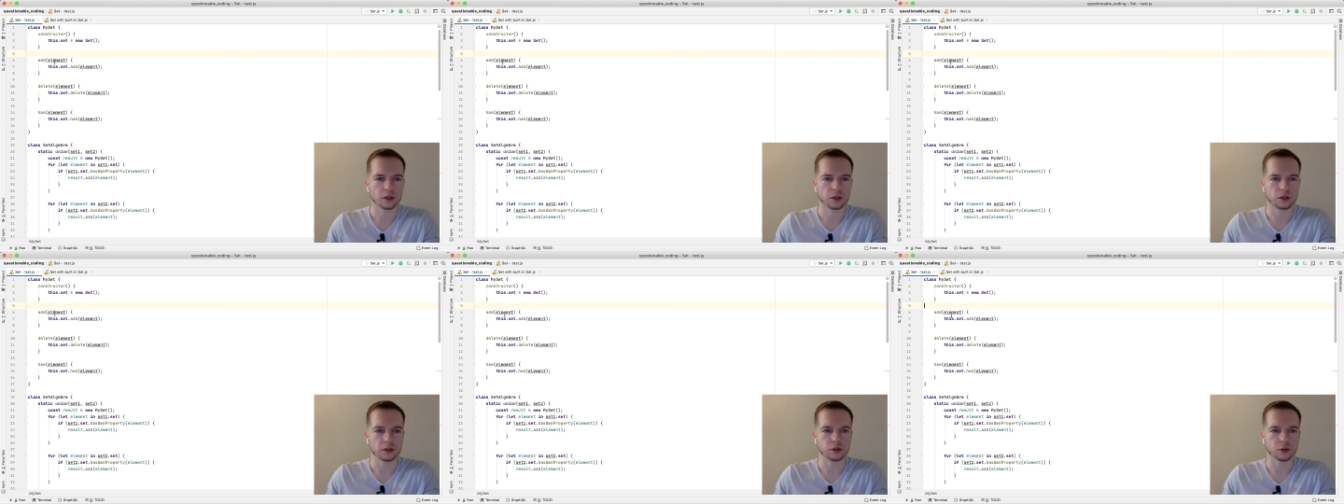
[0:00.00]

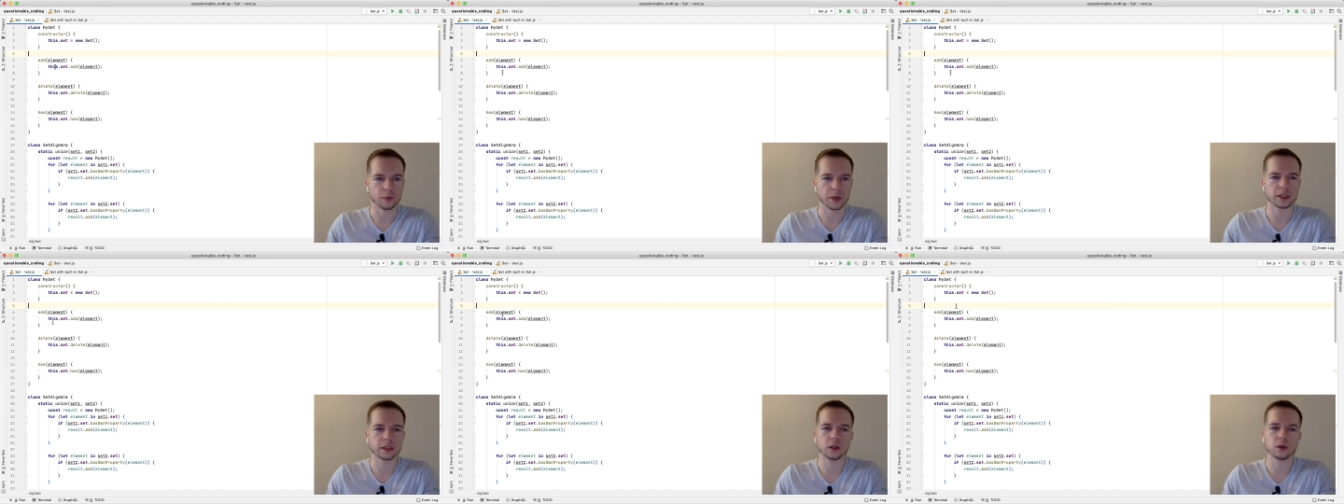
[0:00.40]
So
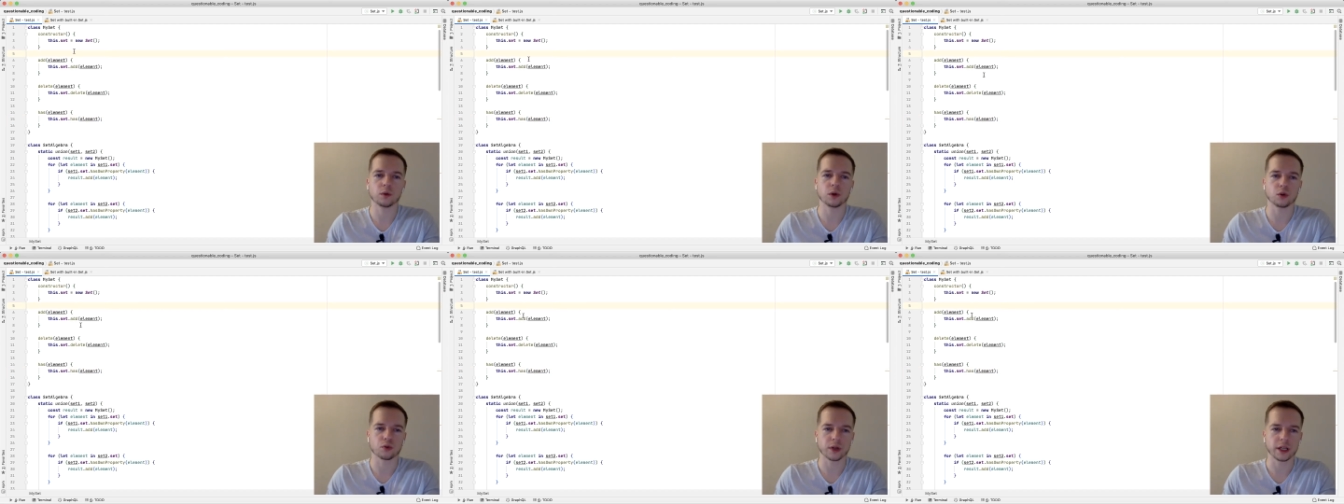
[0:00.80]
basically,
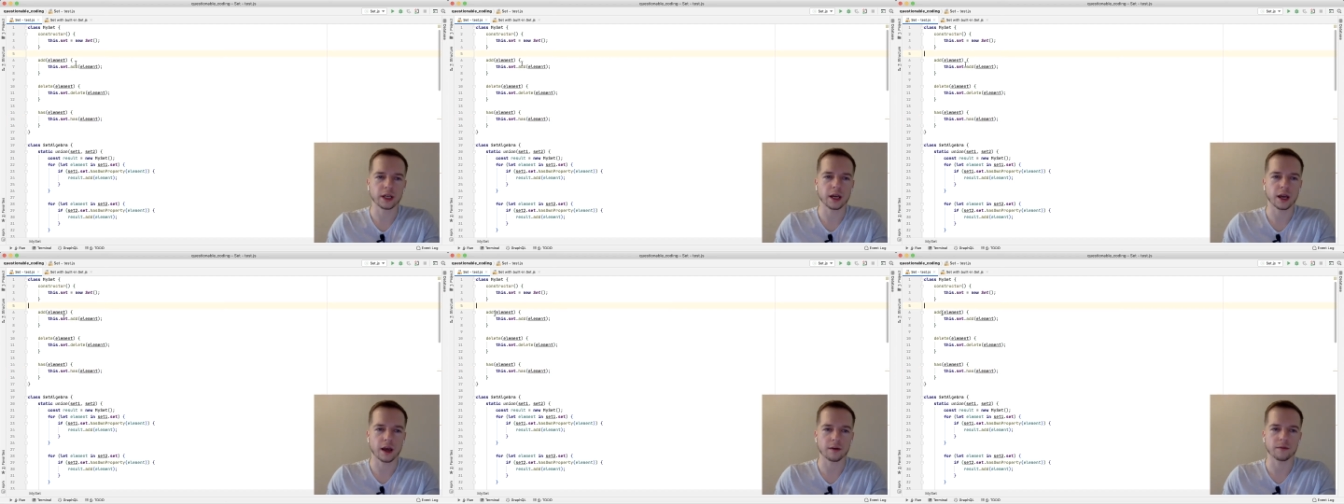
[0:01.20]
we
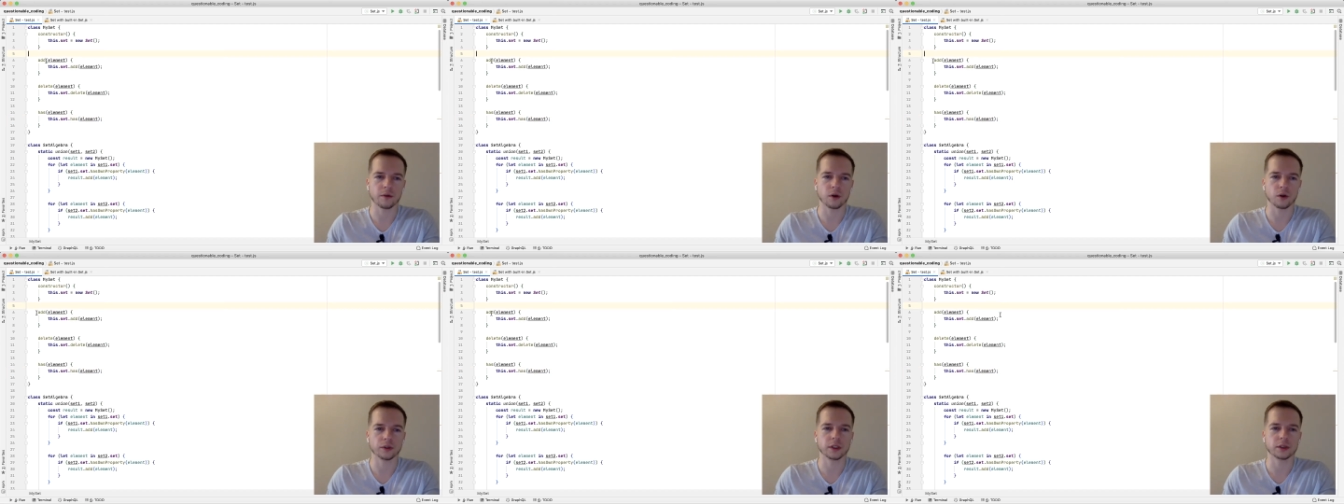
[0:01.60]
already have
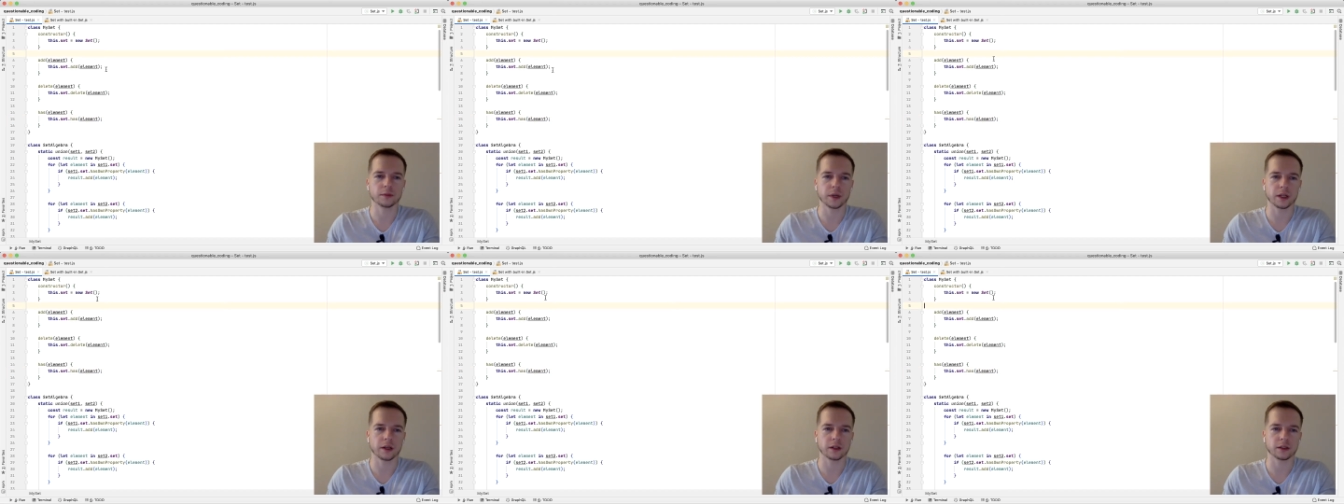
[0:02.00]
all these
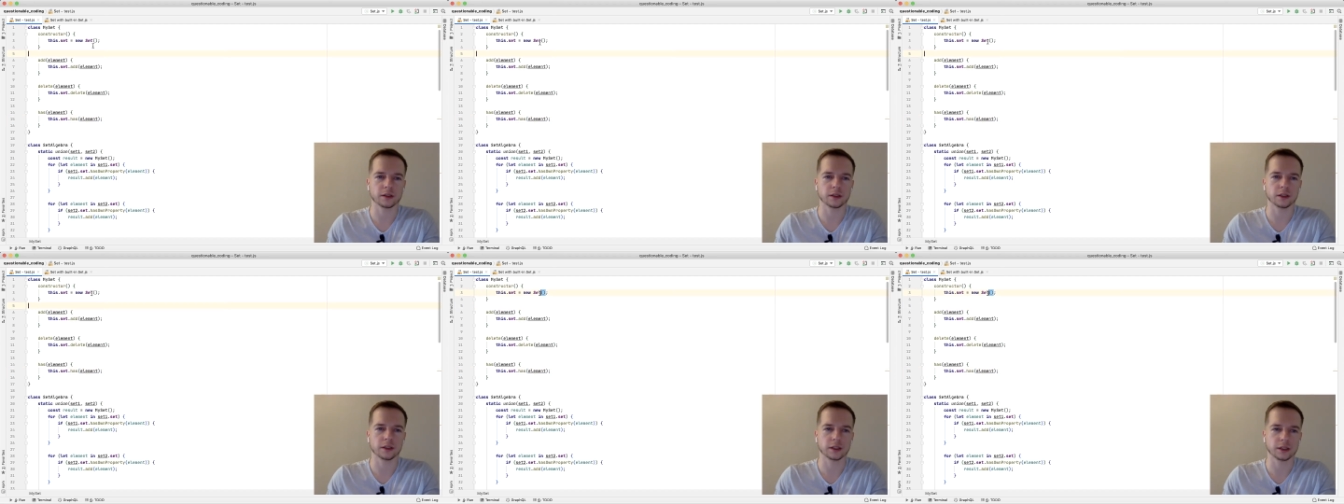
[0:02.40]

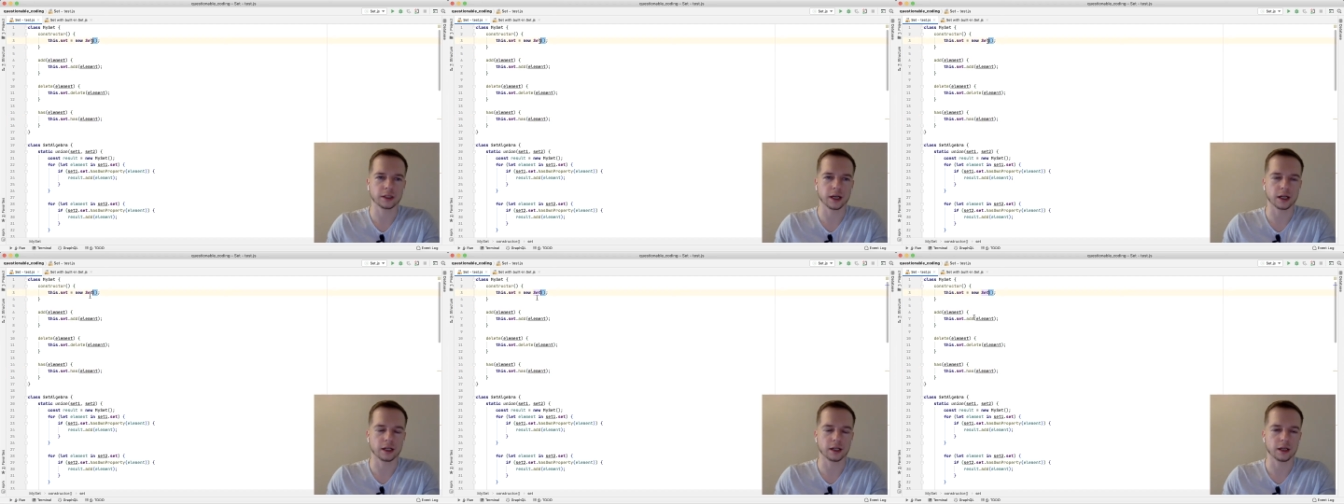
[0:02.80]
methods in the set,